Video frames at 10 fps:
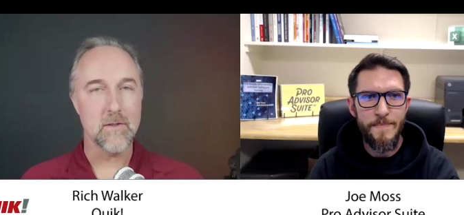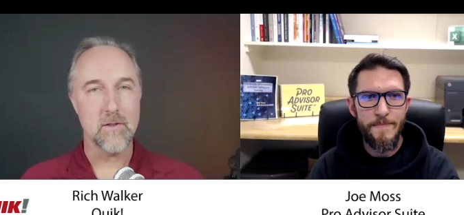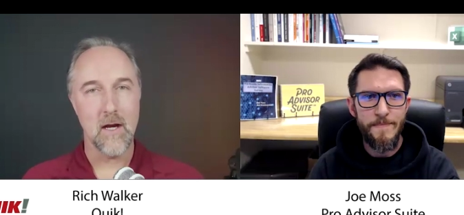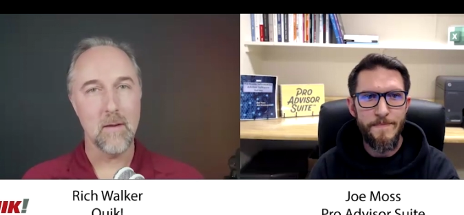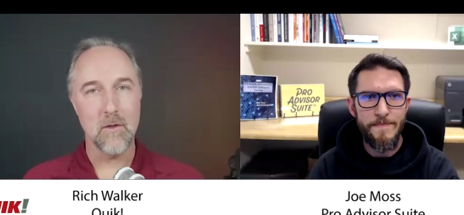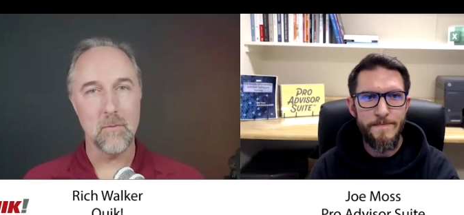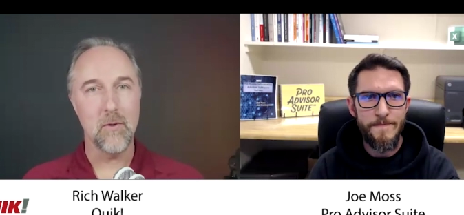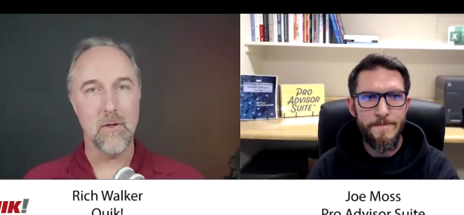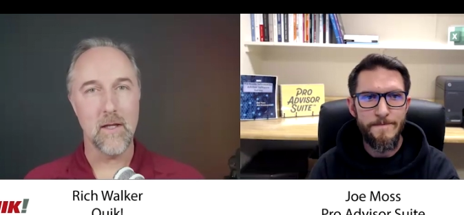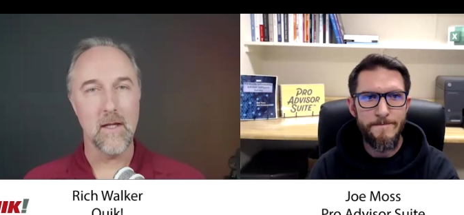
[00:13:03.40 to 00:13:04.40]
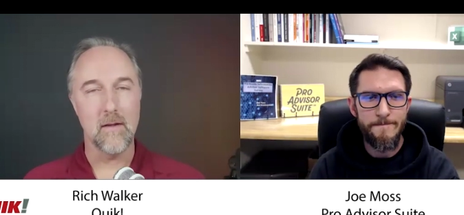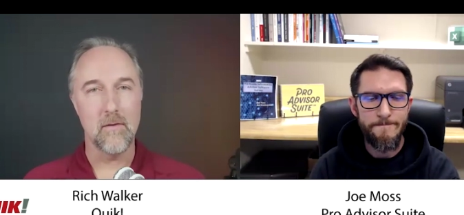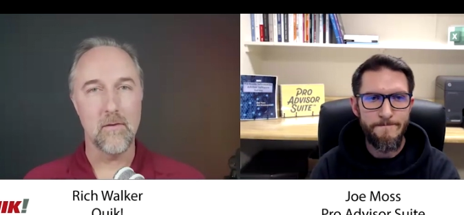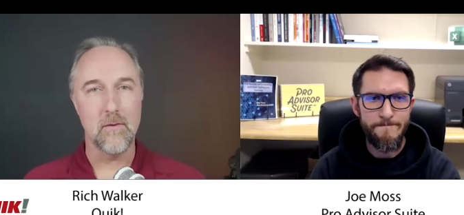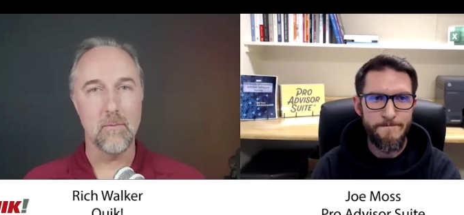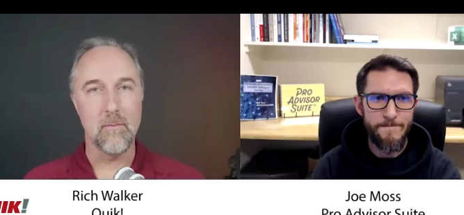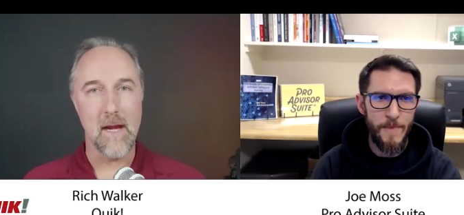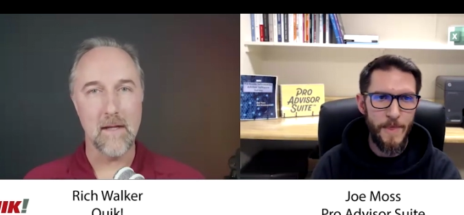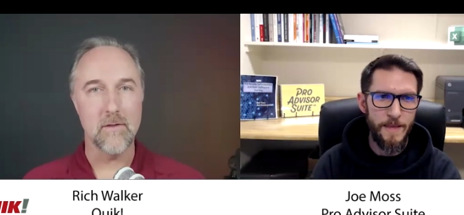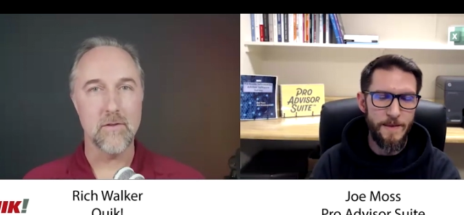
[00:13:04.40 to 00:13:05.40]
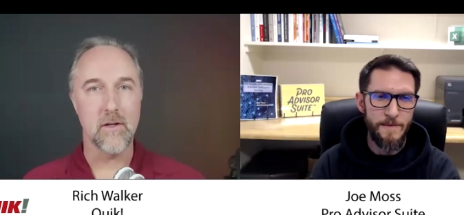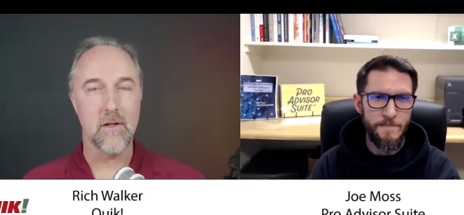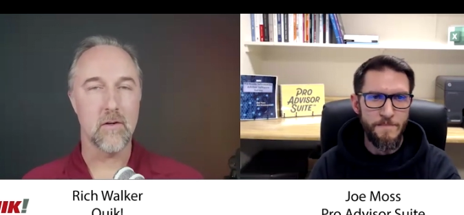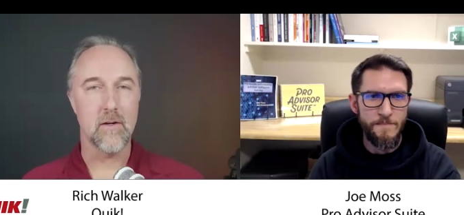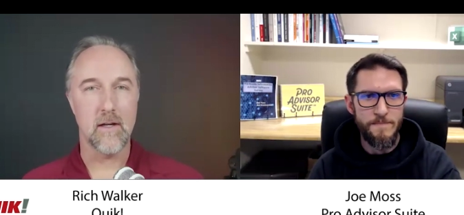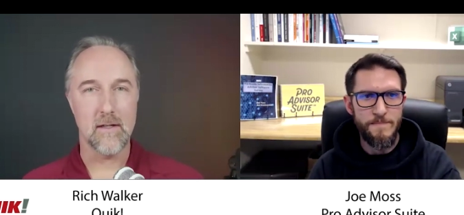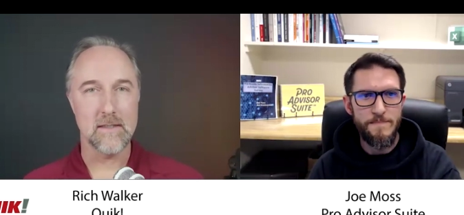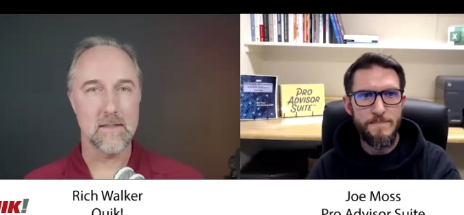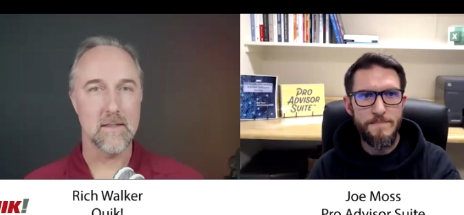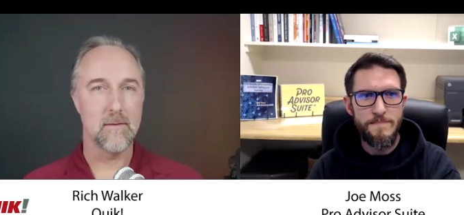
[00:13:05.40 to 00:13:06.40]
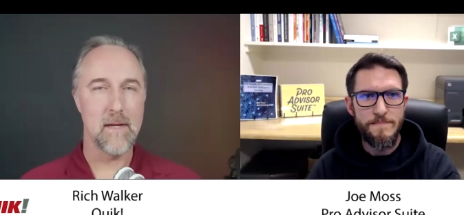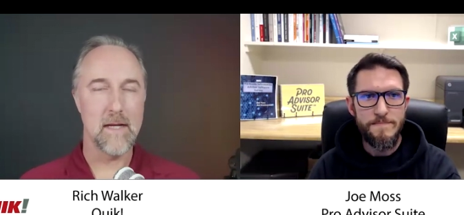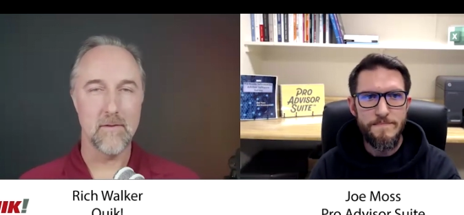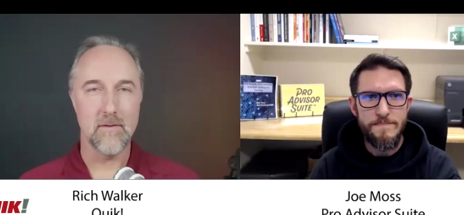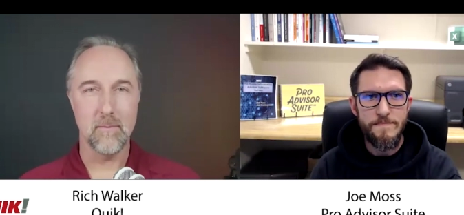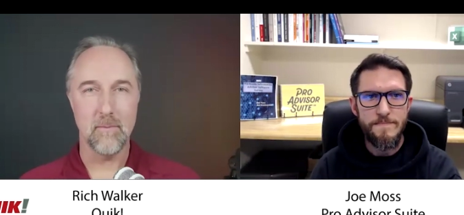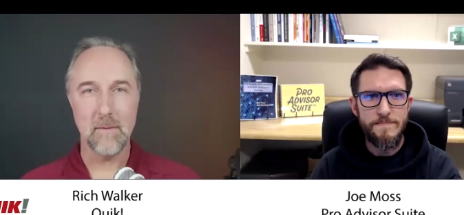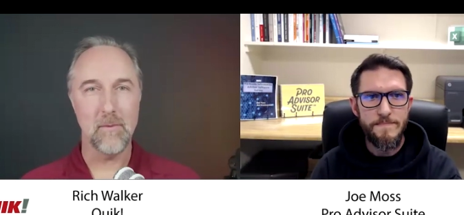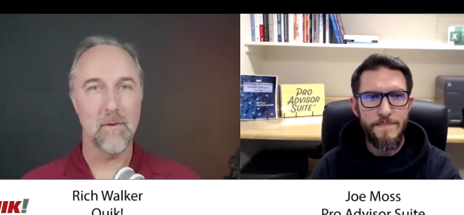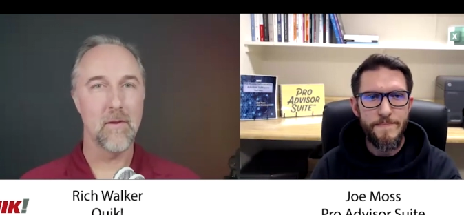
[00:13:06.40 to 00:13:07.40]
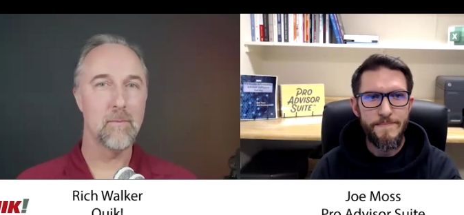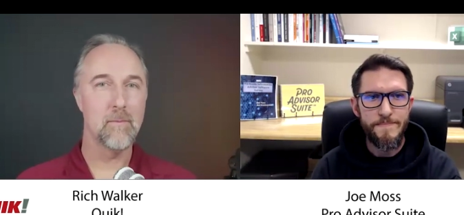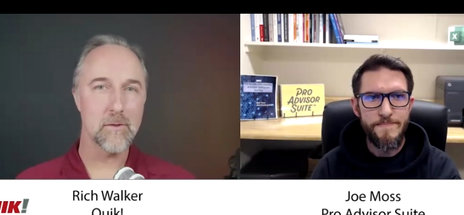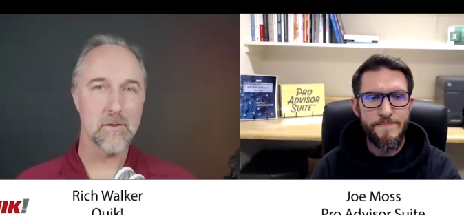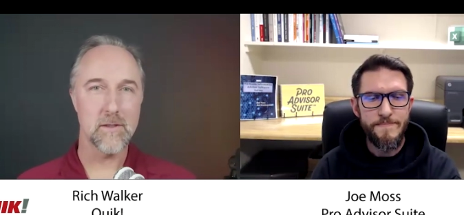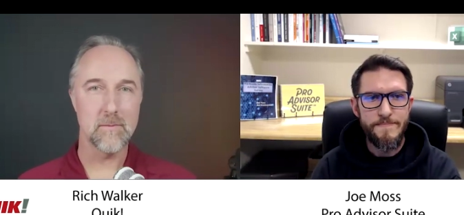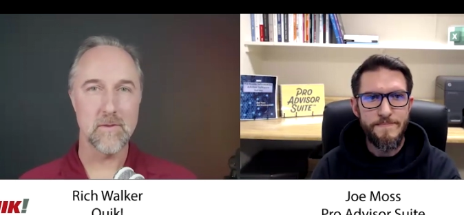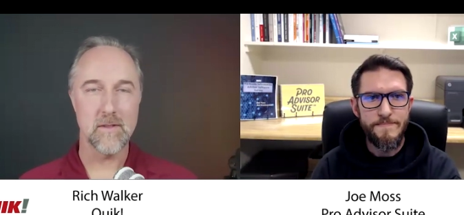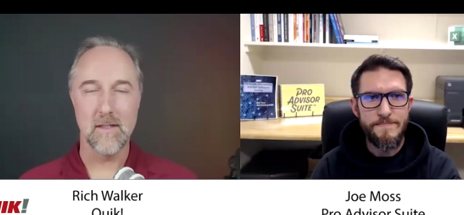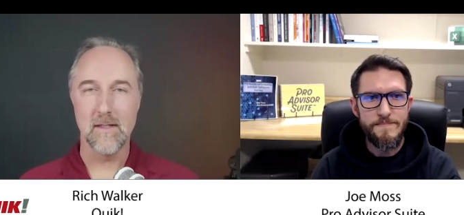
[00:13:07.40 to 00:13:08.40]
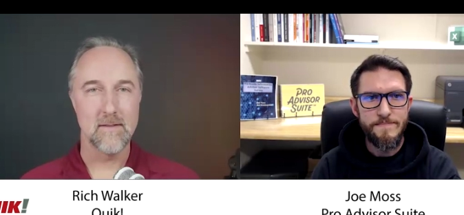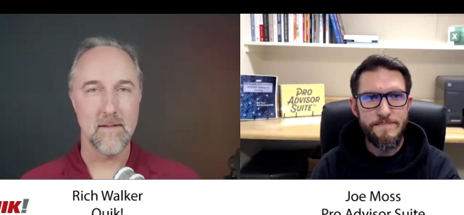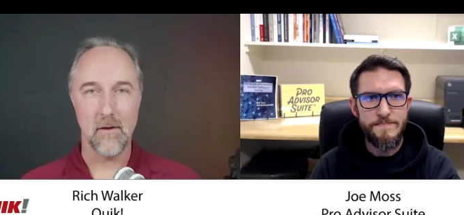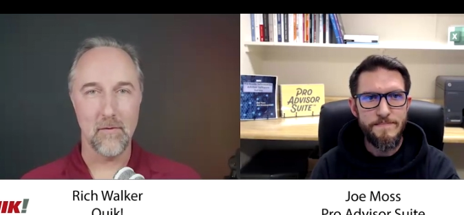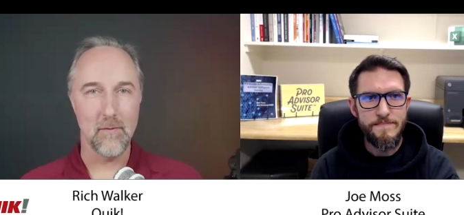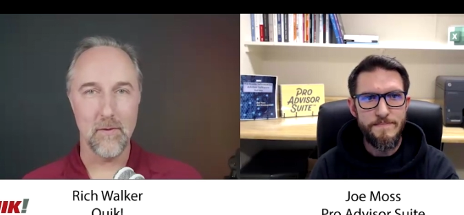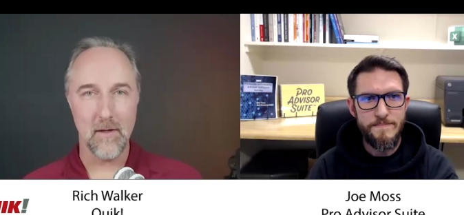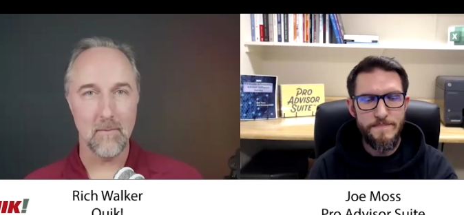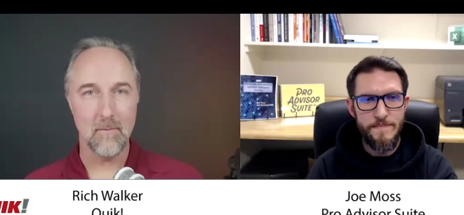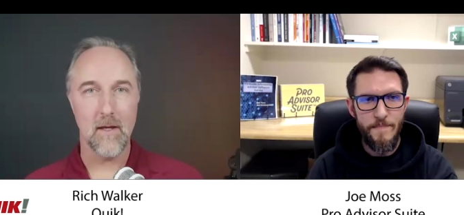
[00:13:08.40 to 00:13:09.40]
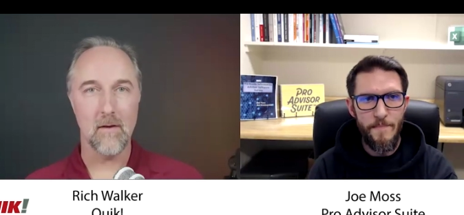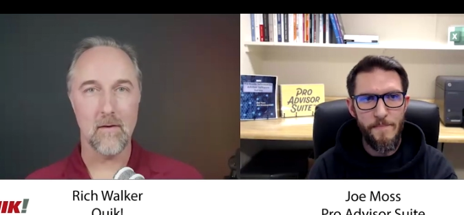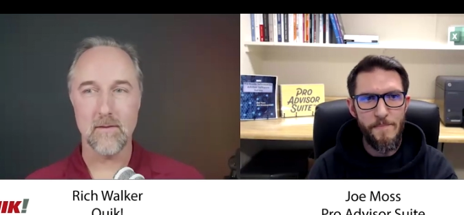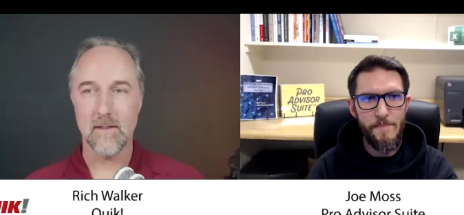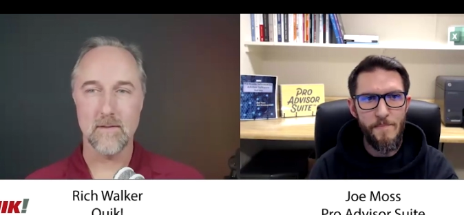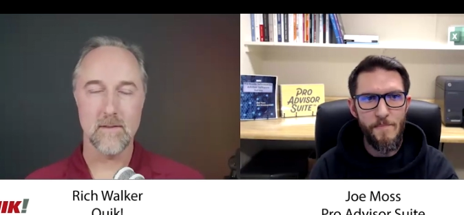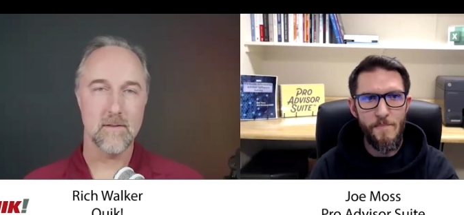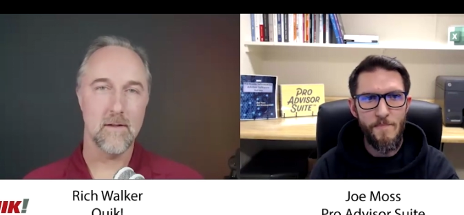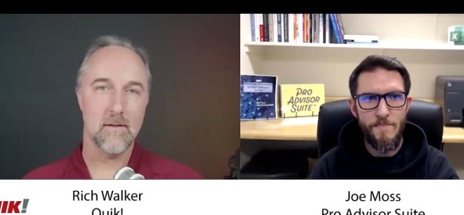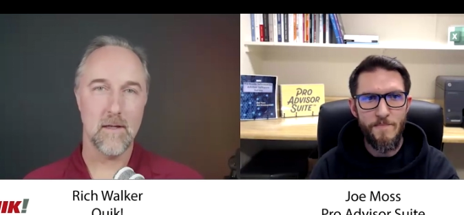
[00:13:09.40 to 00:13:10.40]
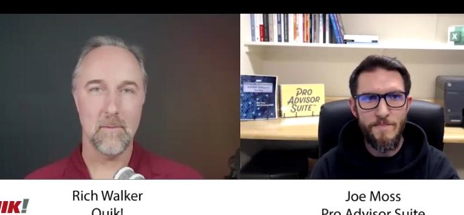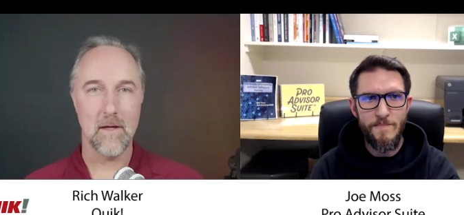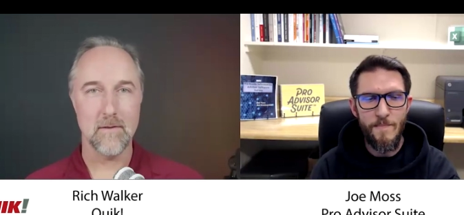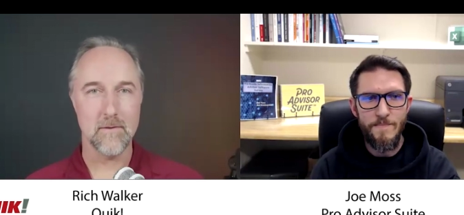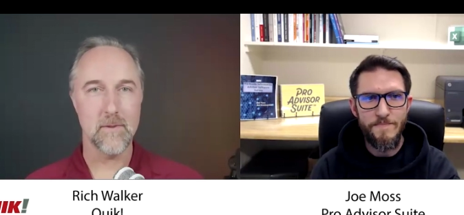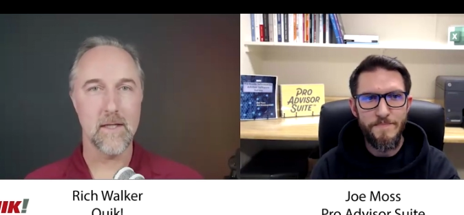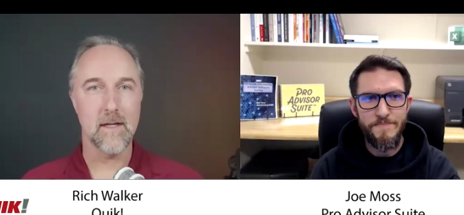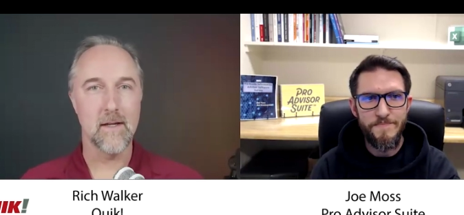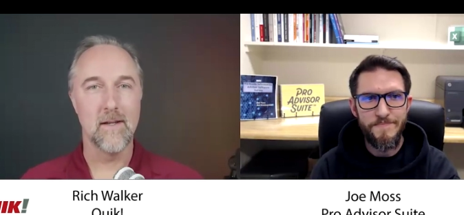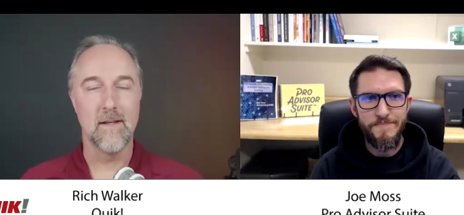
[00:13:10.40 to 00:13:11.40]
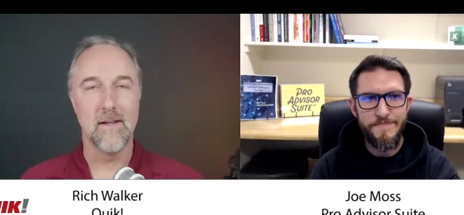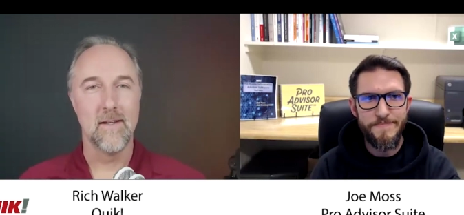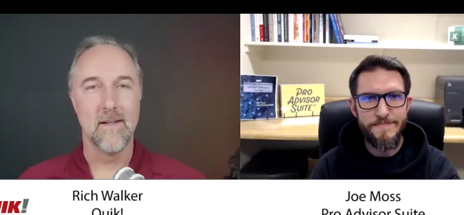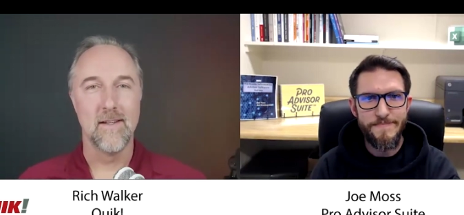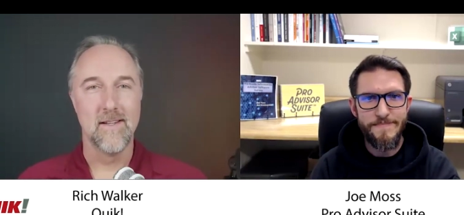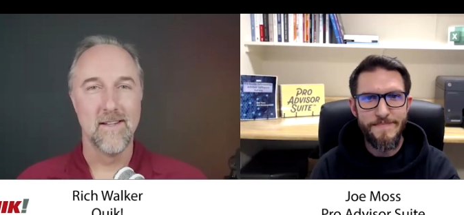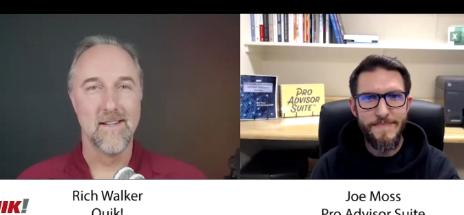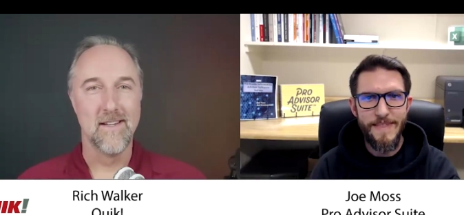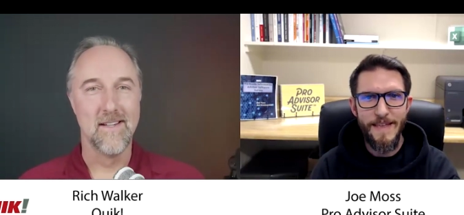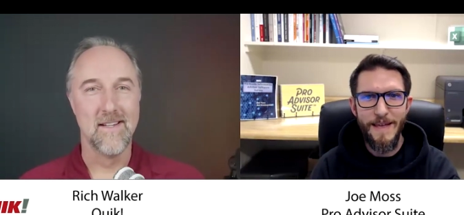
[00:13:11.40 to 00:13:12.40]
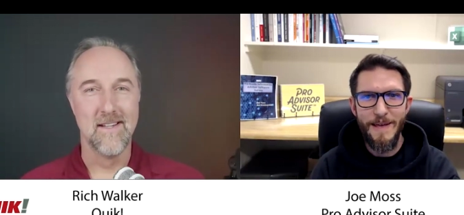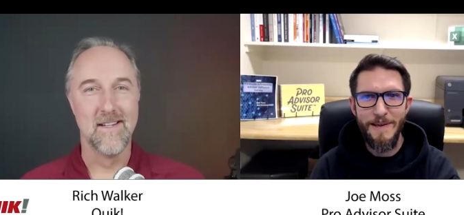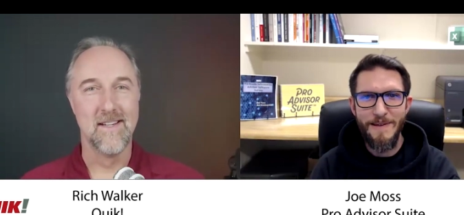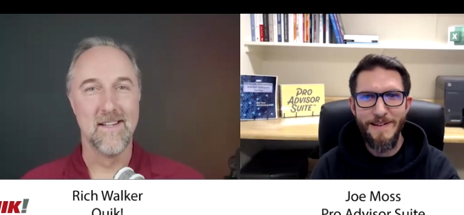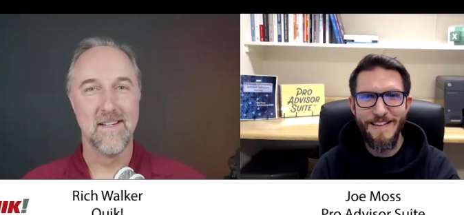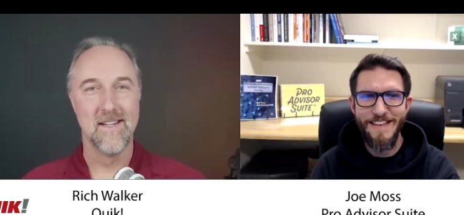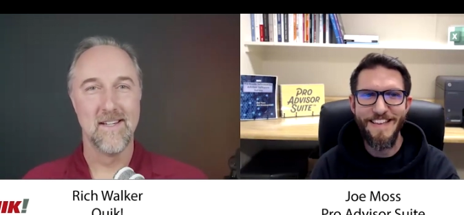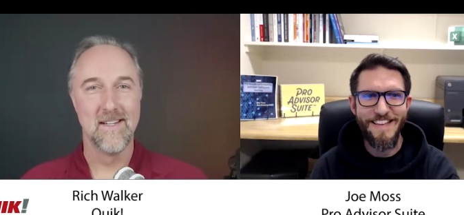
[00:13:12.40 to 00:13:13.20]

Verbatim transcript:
Speaker 1: much time do you put in to manage and curate content and manage the people and the memberships? Is that a full time thing, or is that just oh, a couple hours a week? Uh,